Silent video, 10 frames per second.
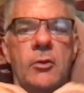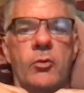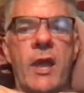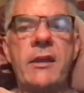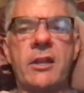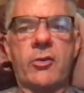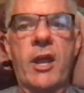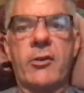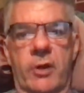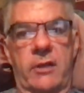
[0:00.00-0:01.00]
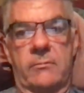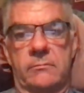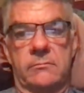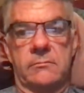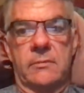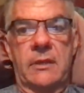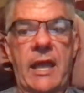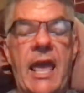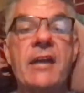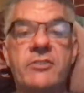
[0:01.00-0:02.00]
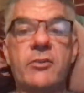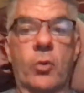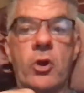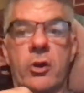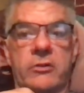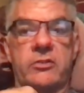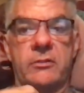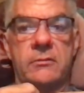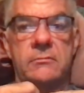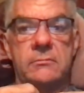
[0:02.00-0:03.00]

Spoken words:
Randy Gregory, has it worked?